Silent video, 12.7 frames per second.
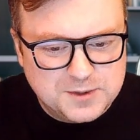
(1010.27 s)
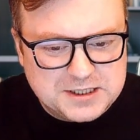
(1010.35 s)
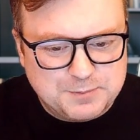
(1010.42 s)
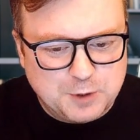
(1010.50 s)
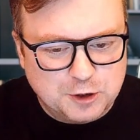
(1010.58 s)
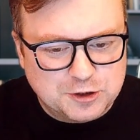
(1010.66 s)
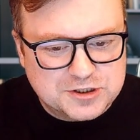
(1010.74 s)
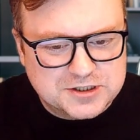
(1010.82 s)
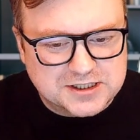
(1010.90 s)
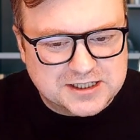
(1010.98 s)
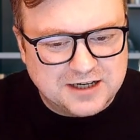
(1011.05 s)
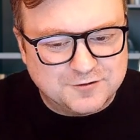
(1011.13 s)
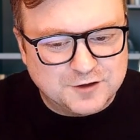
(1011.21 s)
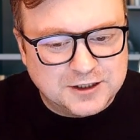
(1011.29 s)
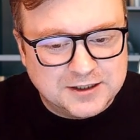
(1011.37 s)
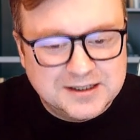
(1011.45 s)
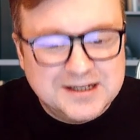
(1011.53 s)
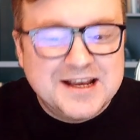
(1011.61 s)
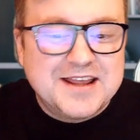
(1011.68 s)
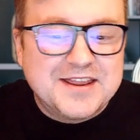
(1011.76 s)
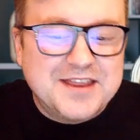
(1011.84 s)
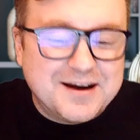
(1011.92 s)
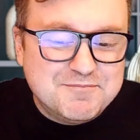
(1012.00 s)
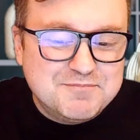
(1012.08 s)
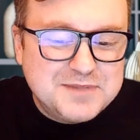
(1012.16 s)
points to cover,
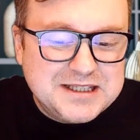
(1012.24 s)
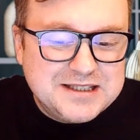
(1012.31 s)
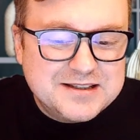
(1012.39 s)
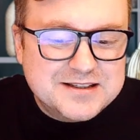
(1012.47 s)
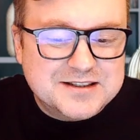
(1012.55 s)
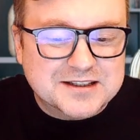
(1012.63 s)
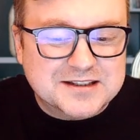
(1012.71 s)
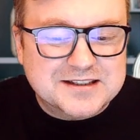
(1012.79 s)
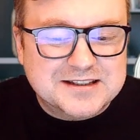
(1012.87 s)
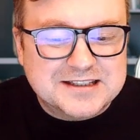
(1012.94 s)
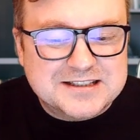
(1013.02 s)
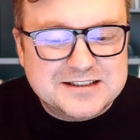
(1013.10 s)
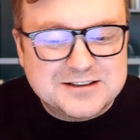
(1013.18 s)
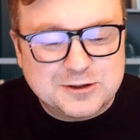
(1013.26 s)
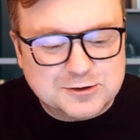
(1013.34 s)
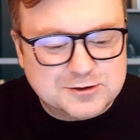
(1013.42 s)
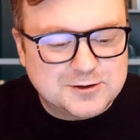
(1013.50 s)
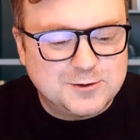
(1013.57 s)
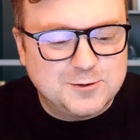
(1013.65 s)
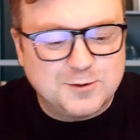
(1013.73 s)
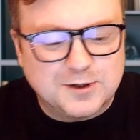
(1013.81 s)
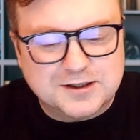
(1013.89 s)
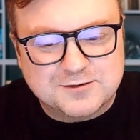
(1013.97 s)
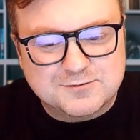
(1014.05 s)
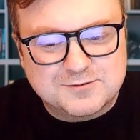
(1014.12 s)
that means that there's not
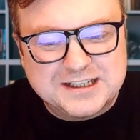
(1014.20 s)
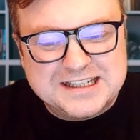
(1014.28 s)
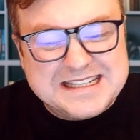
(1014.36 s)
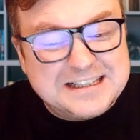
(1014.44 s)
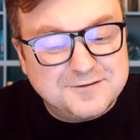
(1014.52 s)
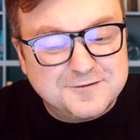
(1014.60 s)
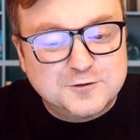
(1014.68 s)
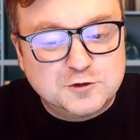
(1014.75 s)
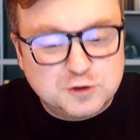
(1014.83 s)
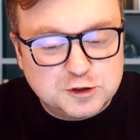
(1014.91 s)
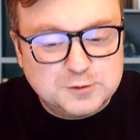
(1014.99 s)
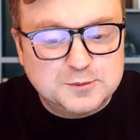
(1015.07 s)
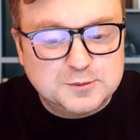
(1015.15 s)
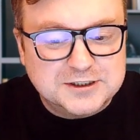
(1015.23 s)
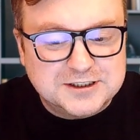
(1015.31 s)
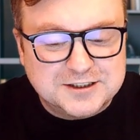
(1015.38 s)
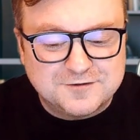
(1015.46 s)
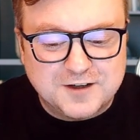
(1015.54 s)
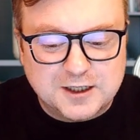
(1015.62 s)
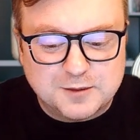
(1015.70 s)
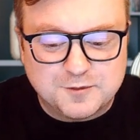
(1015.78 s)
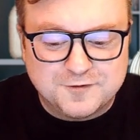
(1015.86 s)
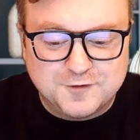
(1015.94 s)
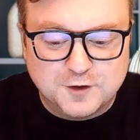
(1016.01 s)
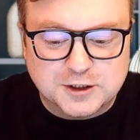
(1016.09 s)
quite enough room to develop
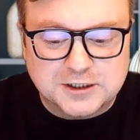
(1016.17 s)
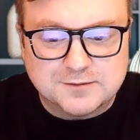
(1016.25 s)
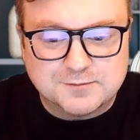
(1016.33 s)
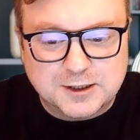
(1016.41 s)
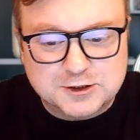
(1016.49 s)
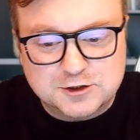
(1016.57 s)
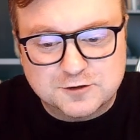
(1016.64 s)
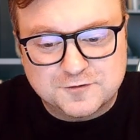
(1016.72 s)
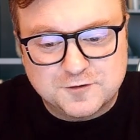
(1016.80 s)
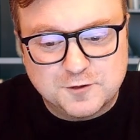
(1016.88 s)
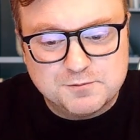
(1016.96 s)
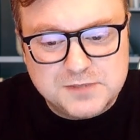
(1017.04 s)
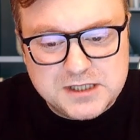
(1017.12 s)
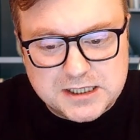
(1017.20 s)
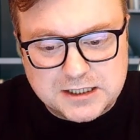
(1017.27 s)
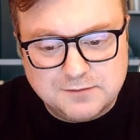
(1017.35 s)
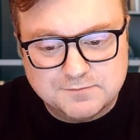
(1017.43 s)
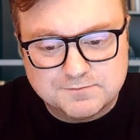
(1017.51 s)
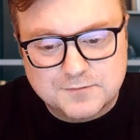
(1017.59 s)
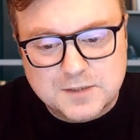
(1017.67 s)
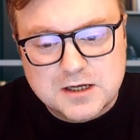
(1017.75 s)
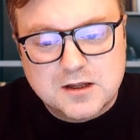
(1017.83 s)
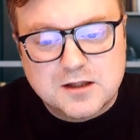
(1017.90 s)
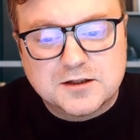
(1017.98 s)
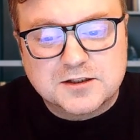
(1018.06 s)
fully. And so for me,
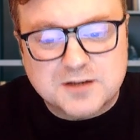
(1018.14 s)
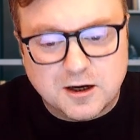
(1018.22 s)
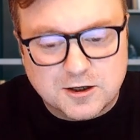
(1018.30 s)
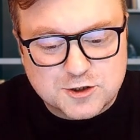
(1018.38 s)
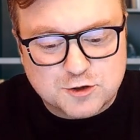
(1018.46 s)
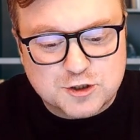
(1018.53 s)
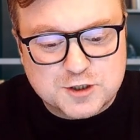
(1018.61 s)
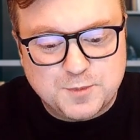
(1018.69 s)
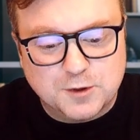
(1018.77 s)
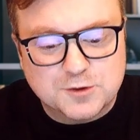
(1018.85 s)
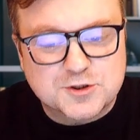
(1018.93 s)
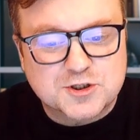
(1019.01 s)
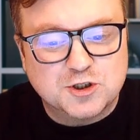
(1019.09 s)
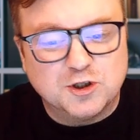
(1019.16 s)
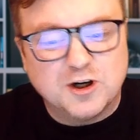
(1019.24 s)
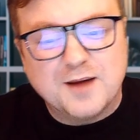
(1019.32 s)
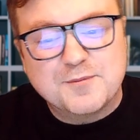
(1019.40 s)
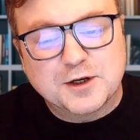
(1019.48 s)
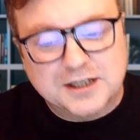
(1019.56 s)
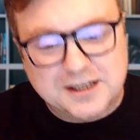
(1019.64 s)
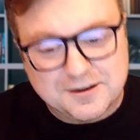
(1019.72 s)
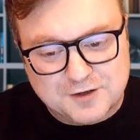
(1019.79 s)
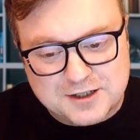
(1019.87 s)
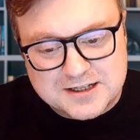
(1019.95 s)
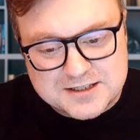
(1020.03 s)
the task response score, I'm going to give
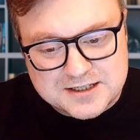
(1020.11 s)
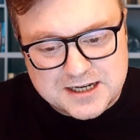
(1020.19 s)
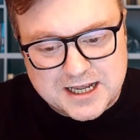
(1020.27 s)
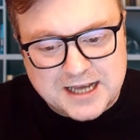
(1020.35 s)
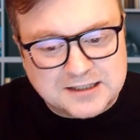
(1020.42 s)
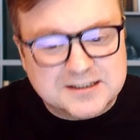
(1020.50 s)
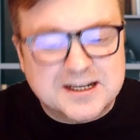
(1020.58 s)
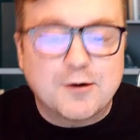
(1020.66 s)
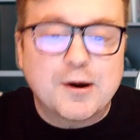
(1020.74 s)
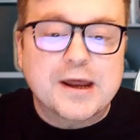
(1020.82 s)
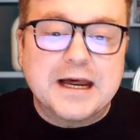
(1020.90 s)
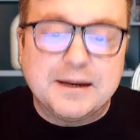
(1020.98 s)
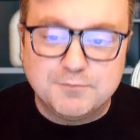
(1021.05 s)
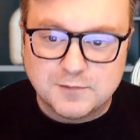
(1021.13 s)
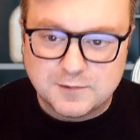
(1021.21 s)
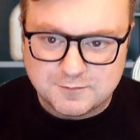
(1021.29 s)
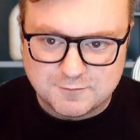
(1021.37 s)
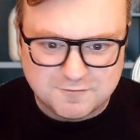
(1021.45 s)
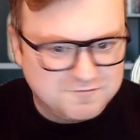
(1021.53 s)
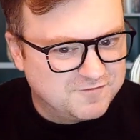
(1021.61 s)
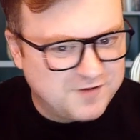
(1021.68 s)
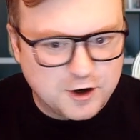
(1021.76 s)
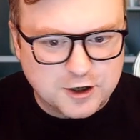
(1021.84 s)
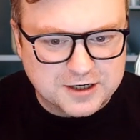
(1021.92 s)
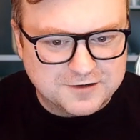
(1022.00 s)
it an 8. Now, I am
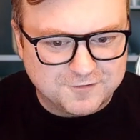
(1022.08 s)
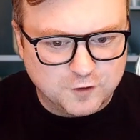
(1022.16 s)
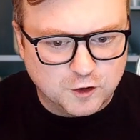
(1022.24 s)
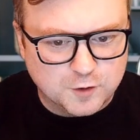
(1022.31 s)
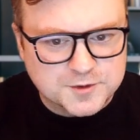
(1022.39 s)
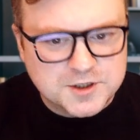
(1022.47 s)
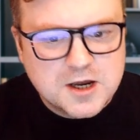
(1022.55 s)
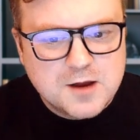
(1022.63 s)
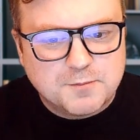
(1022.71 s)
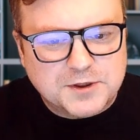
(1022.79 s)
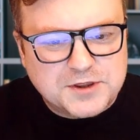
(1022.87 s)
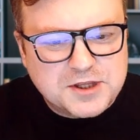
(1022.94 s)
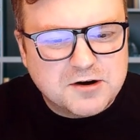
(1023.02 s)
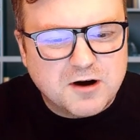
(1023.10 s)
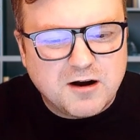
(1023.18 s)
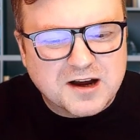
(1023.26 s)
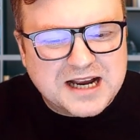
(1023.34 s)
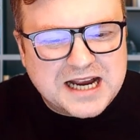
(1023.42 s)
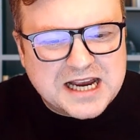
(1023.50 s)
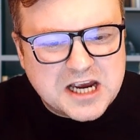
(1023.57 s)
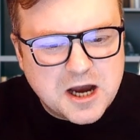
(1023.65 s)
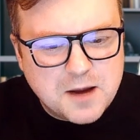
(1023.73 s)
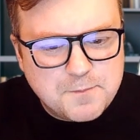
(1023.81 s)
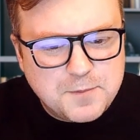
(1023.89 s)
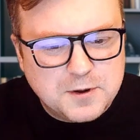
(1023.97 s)
very informed, but there are a
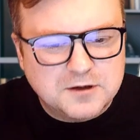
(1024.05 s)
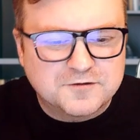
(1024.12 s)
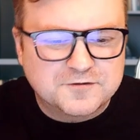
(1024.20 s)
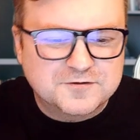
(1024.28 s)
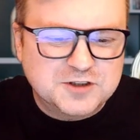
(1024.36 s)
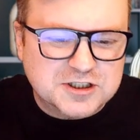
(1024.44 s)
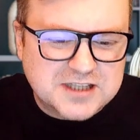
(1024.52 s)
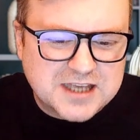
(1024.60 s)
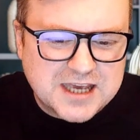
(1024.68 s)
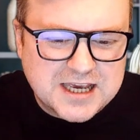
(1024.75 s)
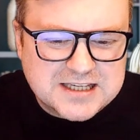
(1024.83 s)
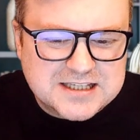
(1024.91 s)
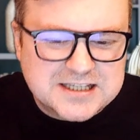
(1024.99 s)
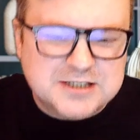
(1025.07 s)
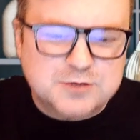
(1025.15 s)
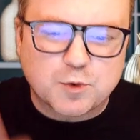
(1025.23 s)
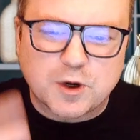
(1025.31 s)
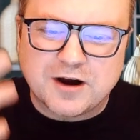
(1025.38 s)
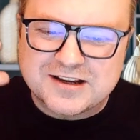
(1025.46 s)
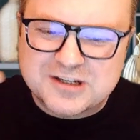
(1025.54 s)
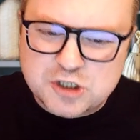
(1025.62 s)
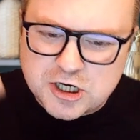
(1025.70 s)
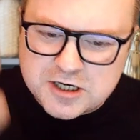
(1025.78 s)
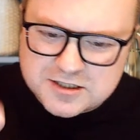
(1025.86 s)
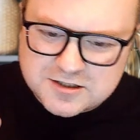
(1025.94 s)
couple of just cases where I
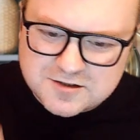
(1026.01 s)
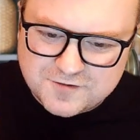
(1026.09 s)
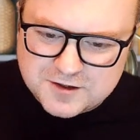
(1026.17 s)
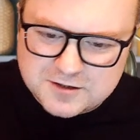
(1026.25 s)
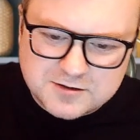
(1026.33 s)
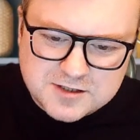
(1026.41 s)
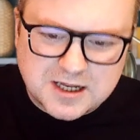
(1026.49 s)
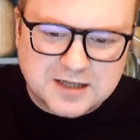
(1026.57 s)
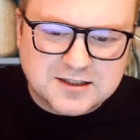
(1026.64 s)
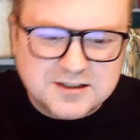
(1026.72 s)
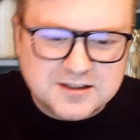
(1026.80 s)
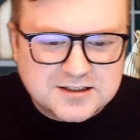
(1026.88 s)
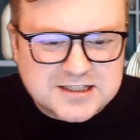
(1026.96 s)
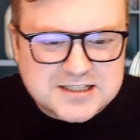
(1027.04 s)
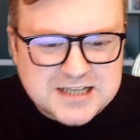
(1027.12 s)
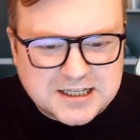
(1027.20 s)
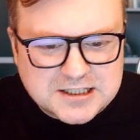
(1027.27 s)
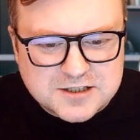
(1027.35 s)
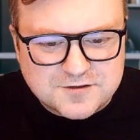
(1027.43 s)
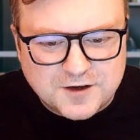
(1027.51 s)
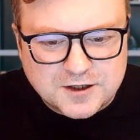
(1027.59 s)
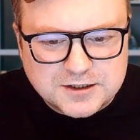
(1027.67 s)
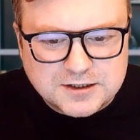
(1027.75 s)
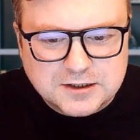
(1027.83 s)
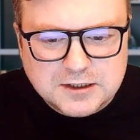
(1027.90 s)
just feel slightly
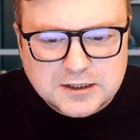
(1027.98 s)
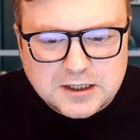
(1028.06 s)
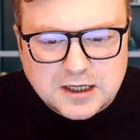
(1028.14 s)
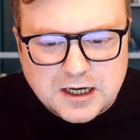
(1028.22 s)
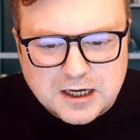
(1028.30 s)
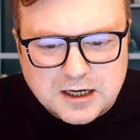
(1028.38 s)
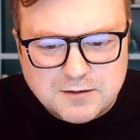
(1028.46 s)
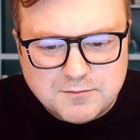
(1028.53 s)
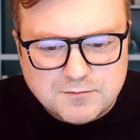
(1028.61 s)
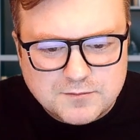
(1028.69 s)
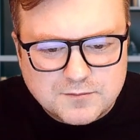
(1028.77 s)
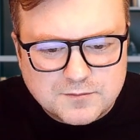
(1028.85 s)
dissatisfied, which